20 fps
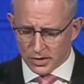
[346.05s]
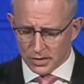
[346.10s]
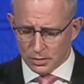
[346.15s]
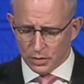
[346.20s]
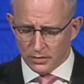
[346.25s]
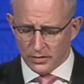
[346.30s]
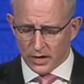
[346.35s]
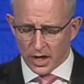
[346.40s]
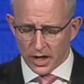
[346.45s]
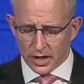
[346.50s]

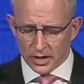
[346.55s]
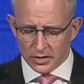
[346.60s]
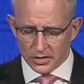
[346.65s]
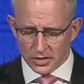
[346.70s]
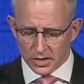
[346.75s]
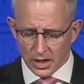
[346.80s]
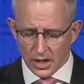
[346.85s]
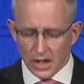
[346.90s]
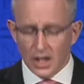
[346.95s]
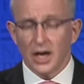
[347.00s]
providers
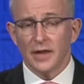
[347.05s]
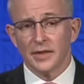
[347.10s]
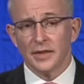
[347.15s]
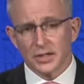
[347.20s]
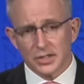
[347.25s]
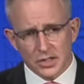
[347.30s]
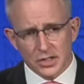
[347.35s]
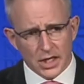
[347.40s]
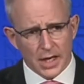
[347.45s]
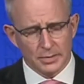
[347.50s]
and the
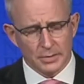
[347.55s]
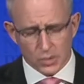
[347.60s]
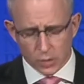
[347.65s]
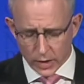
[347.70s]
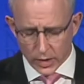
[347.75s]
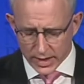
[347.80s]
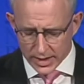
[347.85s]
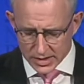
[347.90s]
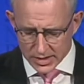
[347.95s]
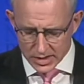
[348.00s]
steps
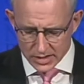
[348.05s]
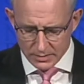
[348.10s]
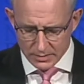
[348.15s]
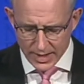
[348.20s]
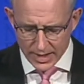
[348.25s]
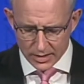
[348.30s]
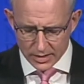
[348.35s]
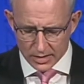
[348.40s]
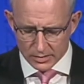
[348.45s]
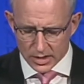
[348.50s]
we
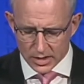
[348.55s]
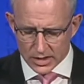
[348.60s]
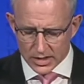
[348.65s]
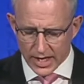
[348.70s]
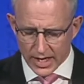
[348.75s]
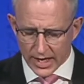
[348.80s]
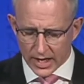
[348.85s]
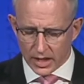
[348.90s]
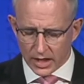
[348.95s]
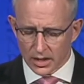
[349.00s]
expect them to
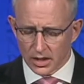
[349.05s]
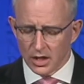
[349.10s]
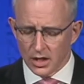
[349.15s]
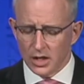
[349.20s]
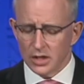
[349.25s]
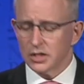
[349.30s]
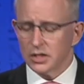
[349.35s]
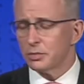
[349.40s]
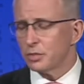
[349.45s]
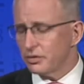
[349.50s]
take
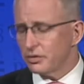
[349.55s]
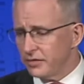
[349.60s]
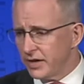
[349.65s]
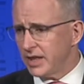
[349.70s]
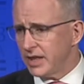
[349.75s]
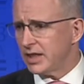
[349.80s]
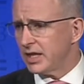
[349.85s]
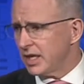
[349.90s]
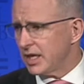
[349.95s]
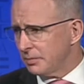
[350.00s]
to
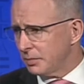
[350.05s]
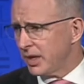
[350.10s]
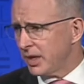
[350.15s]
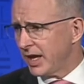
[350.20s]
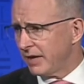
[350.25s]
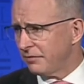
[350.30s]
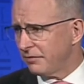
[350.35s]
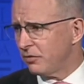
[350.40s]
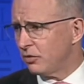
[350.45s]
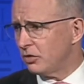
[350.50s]
prevent their
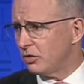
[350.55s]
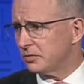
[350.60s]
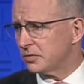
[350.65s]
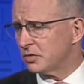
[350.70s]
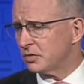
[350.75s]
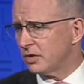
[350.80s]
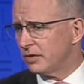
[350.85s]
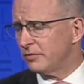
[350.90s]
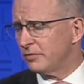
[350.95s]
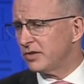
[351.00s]
platforms
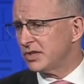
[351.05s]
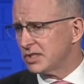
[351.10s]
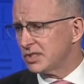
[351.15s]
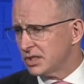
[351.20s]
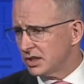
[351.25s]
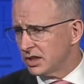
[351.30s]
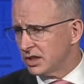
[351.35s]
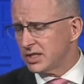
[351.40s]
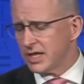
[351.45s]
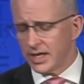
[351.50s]
from
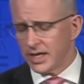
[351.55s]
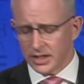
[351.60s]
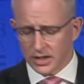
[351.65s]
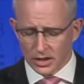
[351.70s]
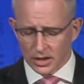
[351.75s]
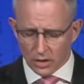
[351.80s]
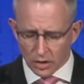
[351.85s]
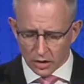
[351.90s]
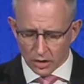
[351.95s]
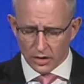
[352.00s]

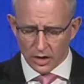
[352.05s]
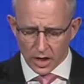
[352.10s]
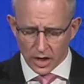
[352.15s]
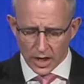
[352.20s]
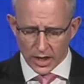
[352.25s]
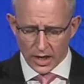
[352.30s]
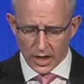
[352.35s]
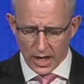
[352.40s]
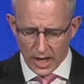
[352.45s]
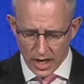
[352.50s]
facilitating
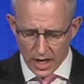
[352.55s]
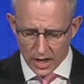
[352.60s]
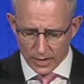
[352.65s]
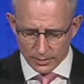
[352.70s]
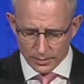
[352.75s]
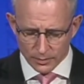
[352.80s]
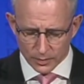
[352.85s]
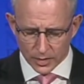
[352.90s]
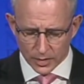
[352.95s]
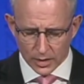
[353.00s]
online
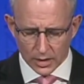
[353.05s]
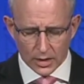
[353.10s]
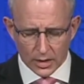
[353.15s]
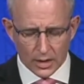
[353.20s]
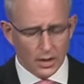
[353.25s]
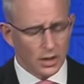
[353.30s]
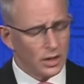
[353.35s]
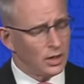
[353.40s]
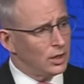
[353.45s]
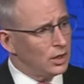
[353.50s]
harm.
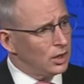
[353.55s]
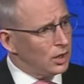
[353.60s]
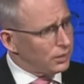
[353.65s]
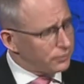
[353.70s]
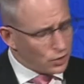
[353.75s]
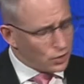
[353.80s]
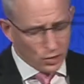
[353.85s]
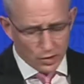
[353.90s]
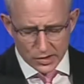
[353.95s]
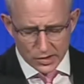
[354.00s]
Of
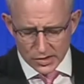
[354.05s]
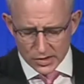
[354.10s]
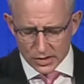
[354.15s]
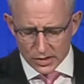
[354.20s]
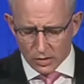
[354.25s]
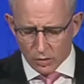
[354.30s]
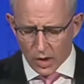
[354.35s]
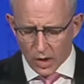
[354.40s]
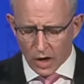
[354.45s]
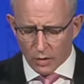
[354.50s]
course,
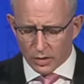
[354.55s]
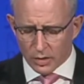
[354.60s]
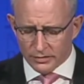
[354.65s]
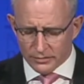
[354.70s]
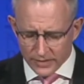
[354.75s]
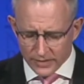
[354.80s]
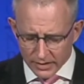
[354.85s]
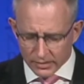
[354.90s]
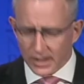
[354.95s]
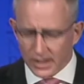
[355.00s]
while we're
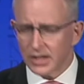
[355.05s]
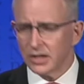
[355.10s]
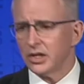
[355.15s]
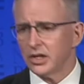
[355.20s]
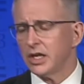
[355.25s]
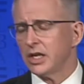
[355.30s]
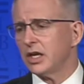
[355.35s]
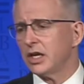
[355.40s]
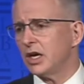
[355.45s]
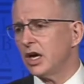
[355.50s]
very
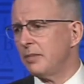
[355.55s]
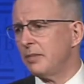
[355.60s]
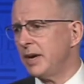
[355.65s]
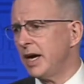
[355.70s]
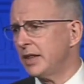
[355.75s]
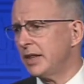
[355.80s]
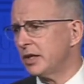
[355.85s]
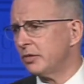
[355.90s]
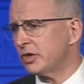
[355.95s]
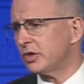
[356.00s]
clear
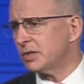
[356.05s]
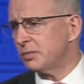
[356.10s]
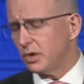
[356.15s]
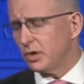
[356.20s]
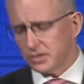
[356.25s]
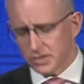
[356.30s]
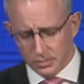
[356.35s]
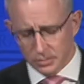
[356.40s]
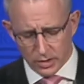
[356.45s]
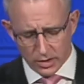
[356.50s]
about the
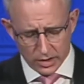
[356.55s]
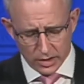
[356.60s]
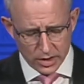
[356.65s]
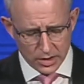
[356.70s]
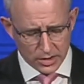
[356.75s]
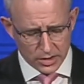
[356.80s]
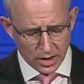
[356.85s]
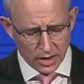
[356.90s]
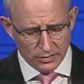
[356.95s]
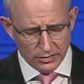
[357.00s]

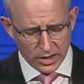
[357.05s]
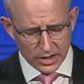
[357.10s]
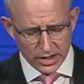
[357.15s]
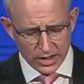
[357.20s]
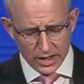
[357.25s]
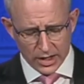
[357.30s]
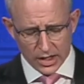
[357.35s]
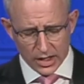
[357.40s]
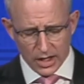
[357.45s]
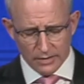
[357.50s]
responsibilities of
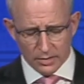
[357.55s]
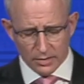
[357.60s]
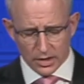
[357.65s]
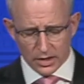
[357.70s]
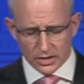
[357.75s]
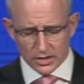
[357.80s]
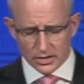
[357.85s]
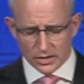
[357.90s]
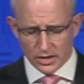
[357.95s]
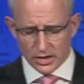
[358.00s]
internet
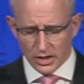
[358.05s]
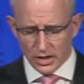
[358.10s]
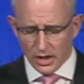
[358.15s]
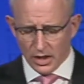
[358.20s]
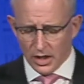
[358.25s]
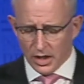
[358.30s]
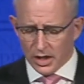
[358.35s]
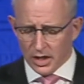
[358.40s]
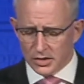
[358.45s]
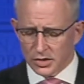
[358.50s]
companies,
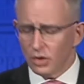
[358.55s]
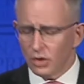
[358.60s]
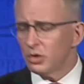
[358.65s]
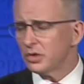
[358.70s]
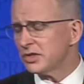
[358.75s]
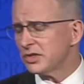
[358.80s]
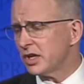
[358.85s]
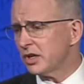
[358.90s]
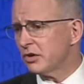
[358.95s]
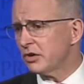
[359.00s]
it's
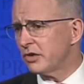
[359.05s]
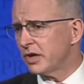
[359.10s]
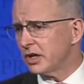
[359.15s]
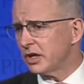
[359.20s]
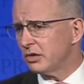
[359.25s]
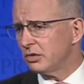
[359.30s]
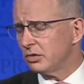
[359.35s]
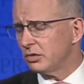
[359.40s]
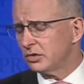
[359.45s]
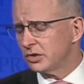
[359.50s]
also
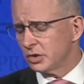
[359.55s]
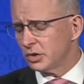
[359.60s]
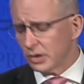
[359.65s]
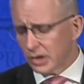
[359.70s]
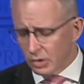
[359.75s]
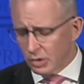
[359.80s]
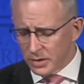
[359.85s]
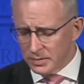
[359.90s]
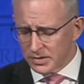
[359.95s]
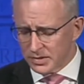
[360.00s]
critical to equip